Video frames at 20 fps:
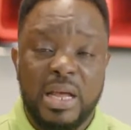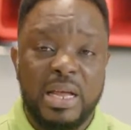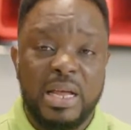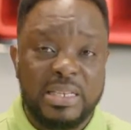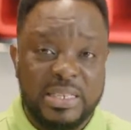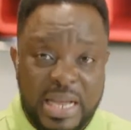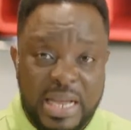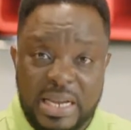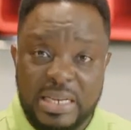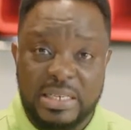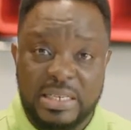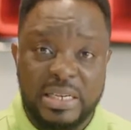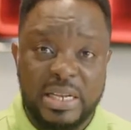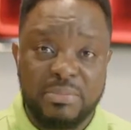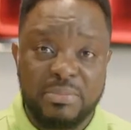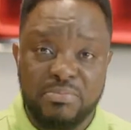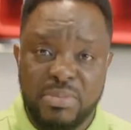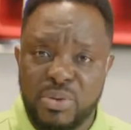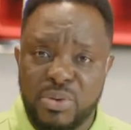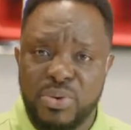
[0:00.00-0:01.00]
done
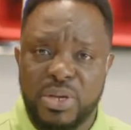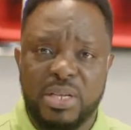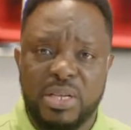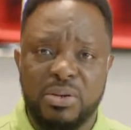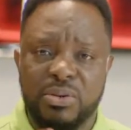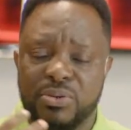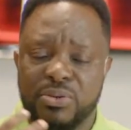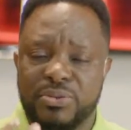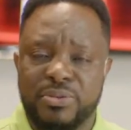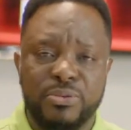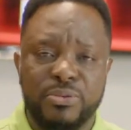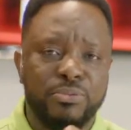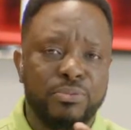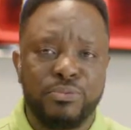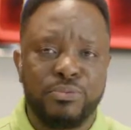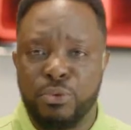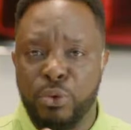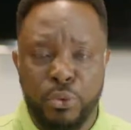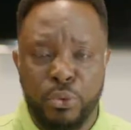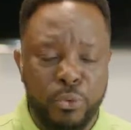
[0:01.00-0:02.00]
and miracles
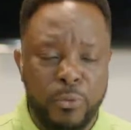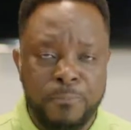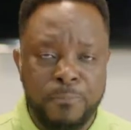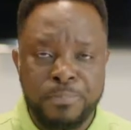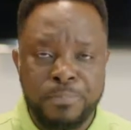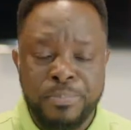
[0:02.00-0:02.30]
flow.